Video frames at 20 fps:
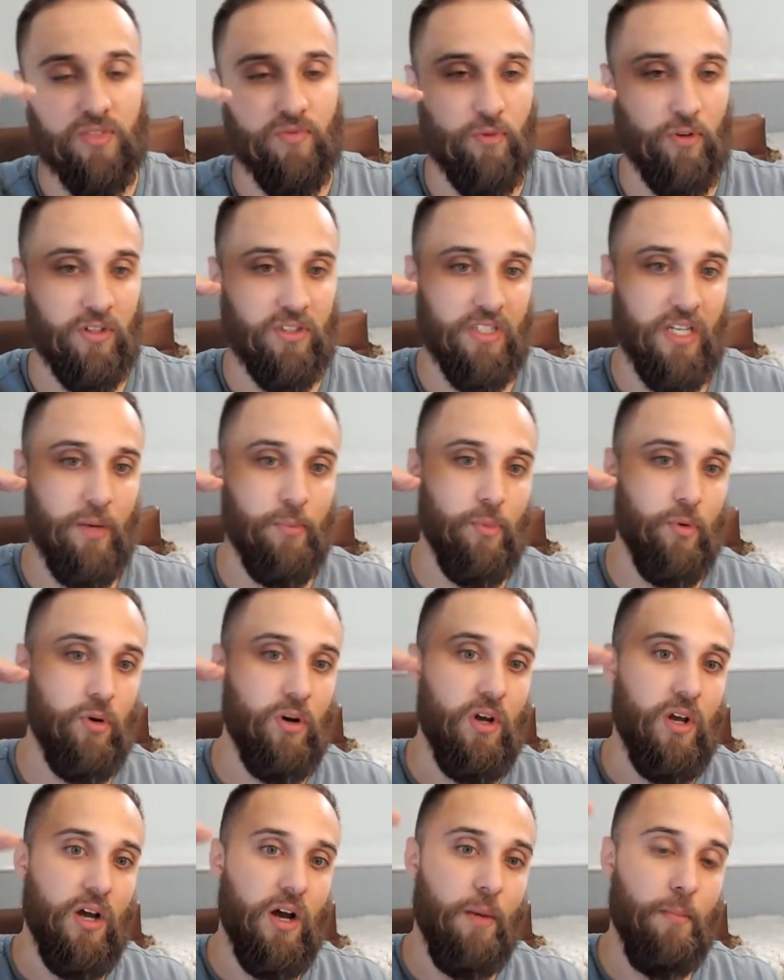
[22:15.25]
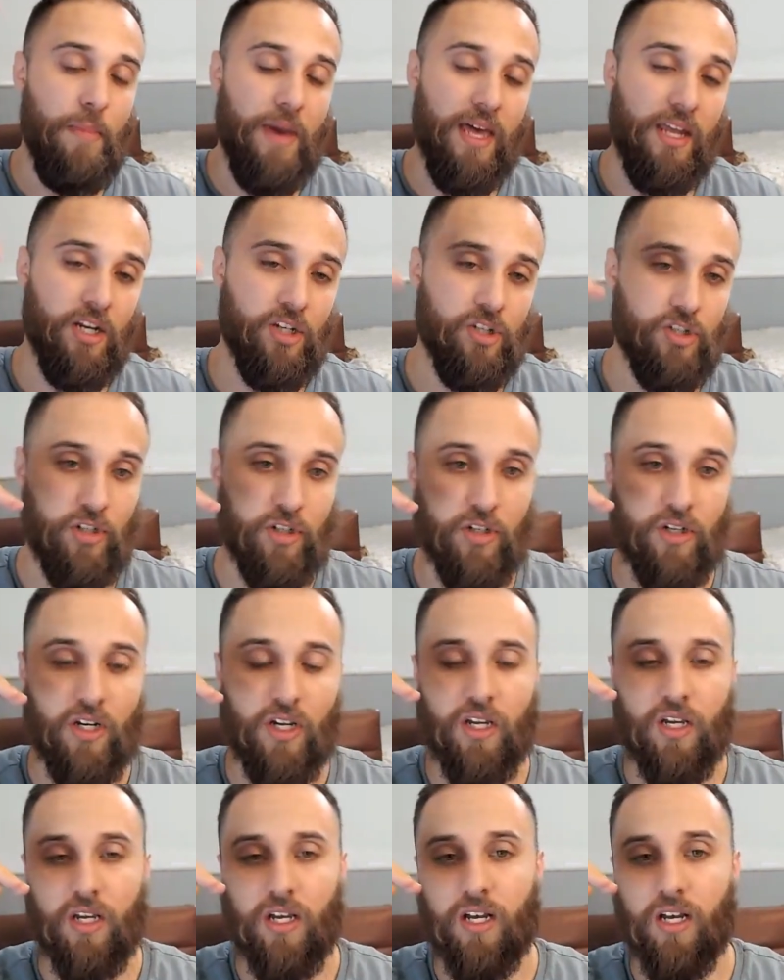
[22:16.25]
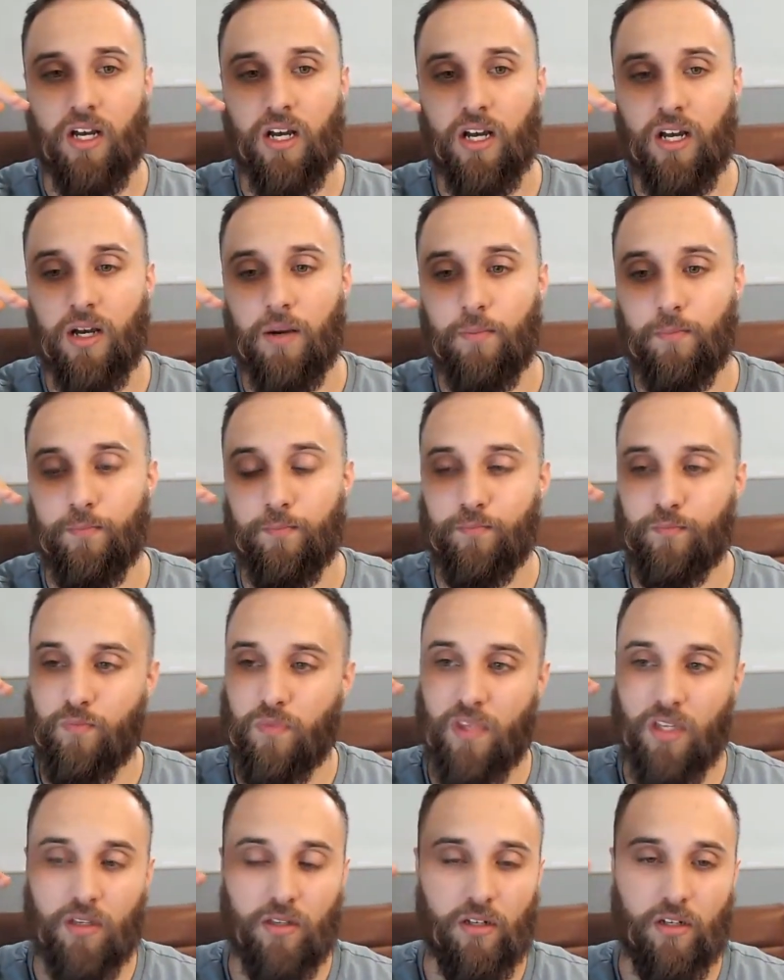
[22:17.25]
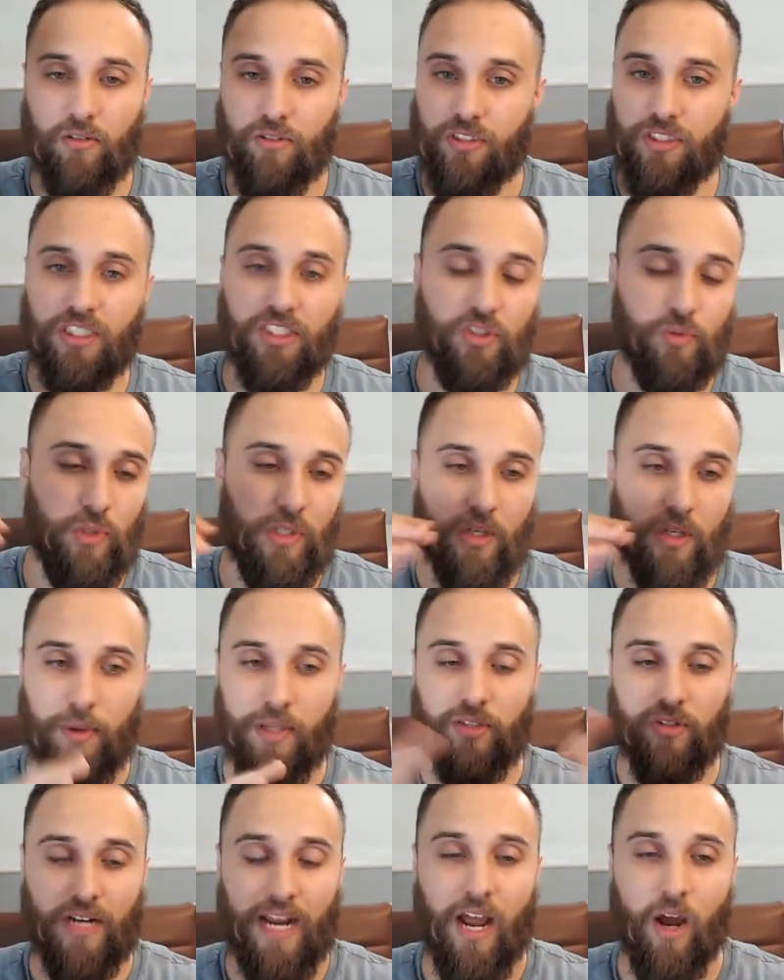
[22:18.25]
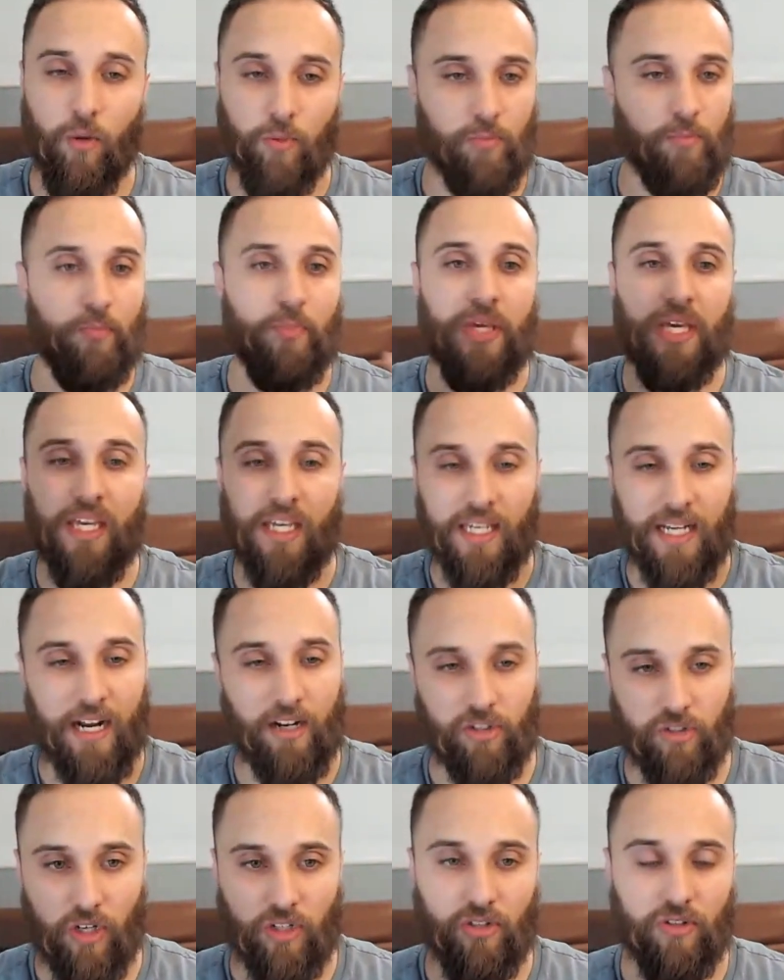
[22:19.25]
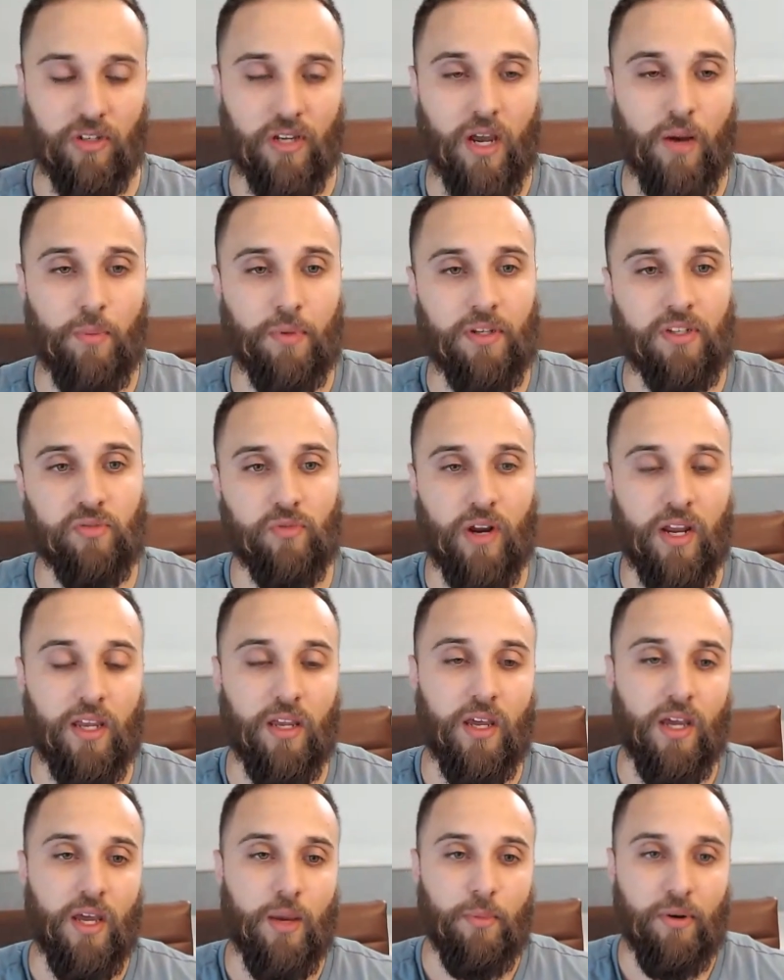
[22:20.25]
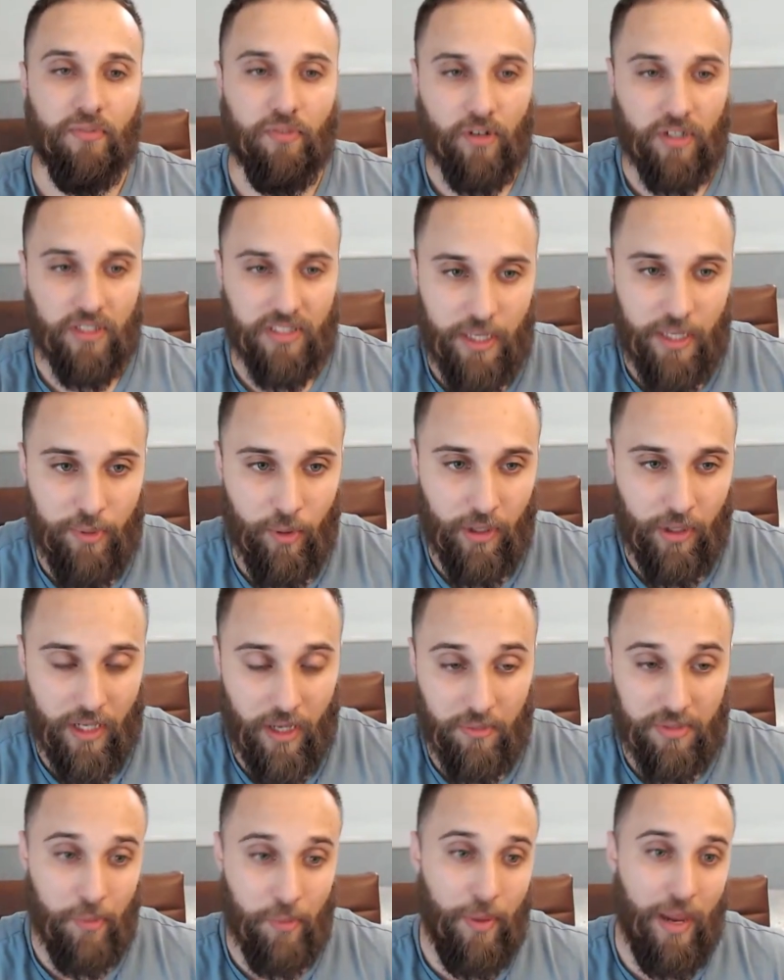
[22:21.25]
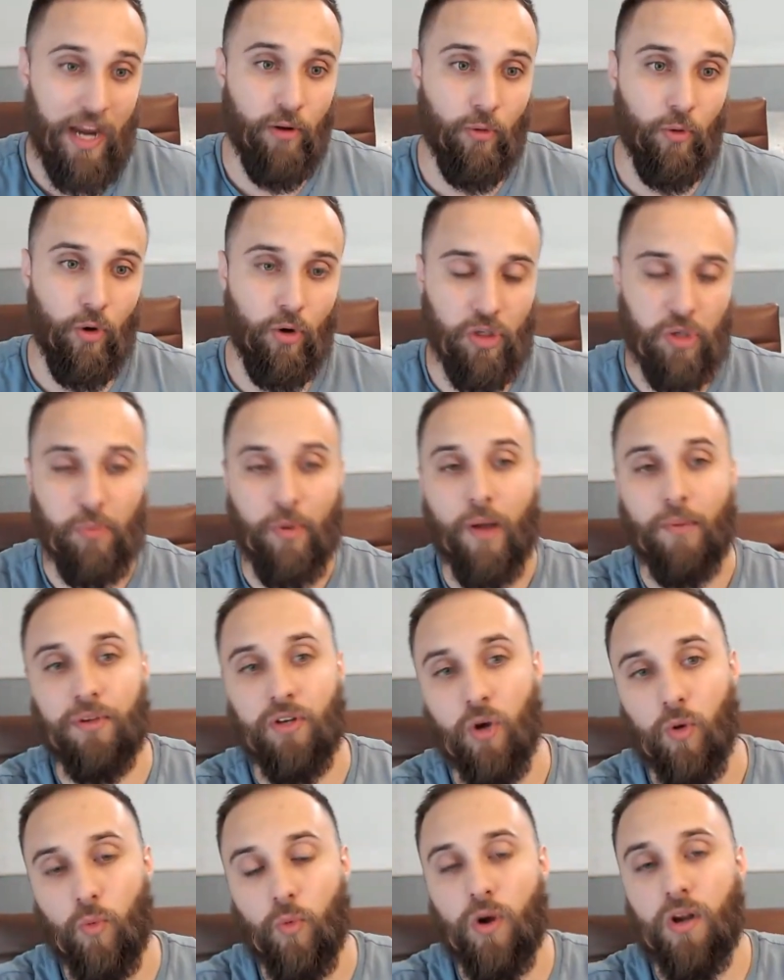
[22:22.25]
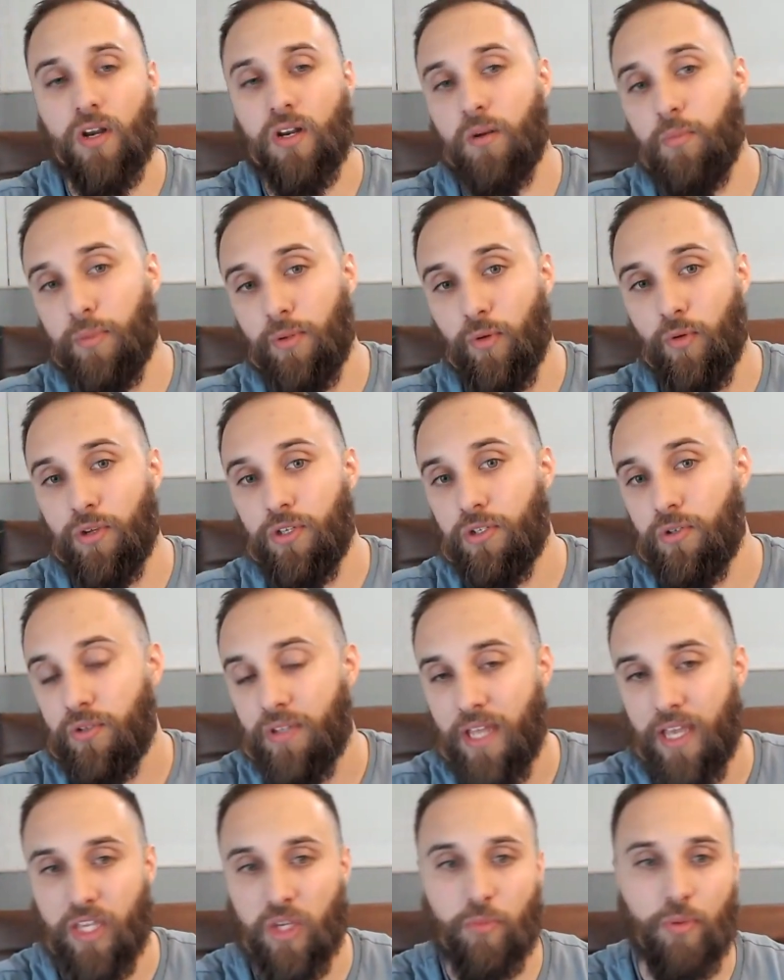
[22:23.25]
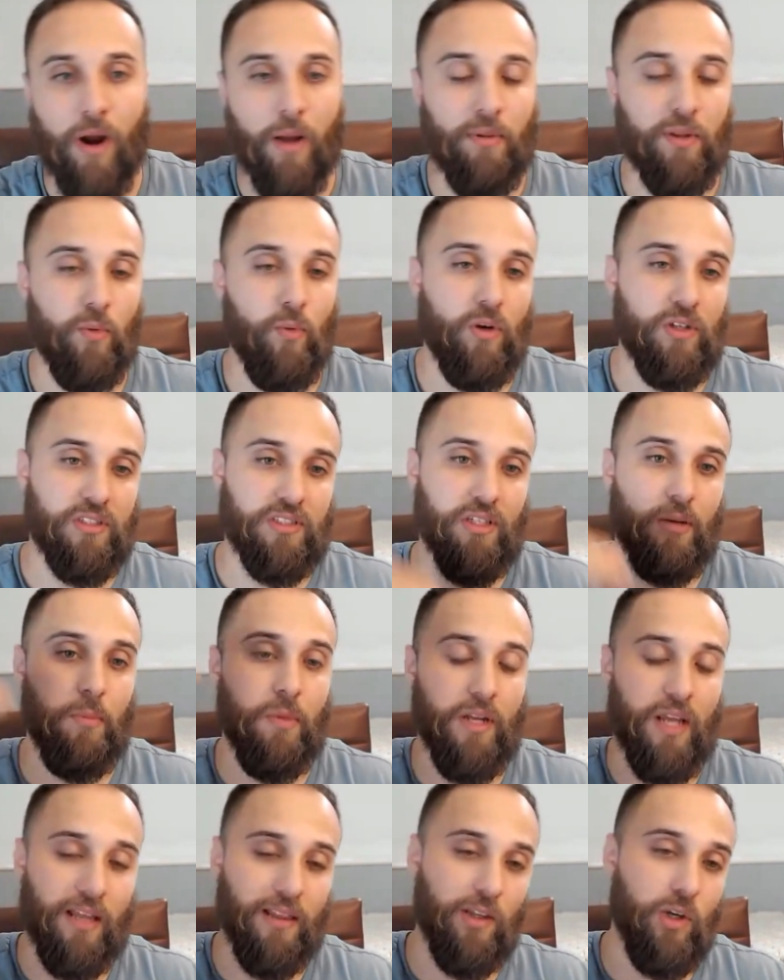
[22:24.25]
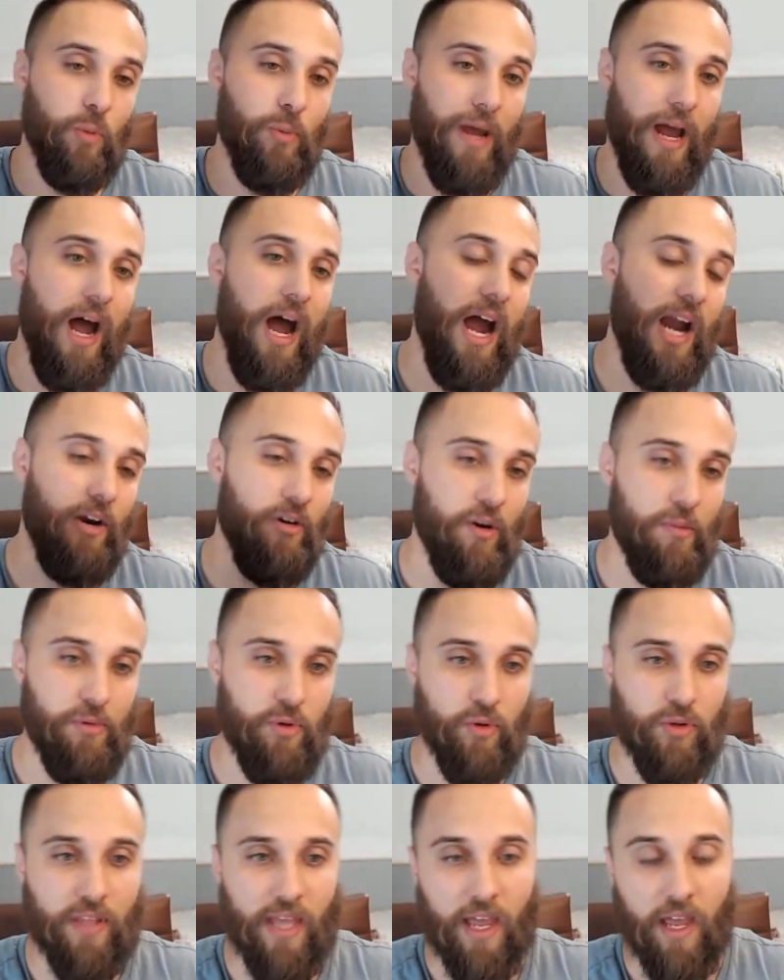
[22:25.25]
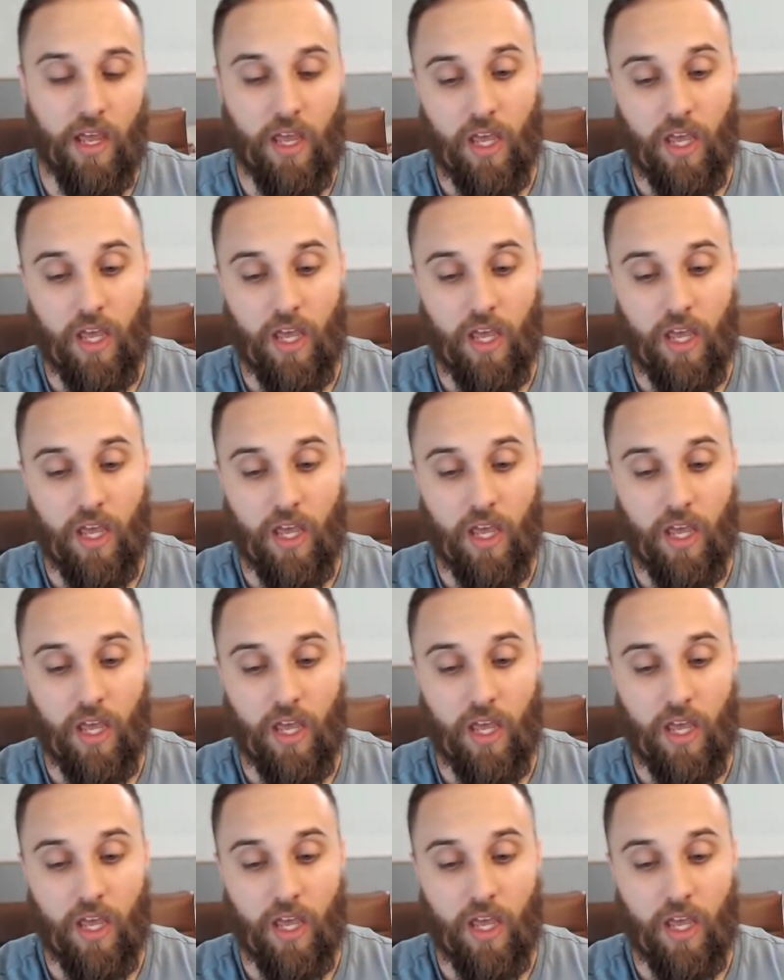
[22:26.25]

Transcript: For example, a manager, uh, C-suite depends on how big and how structured the company is, right? But for example, when it comes to payroll, you probably don't want an employee doing that. You probably want somebody a little bit higher up doing that.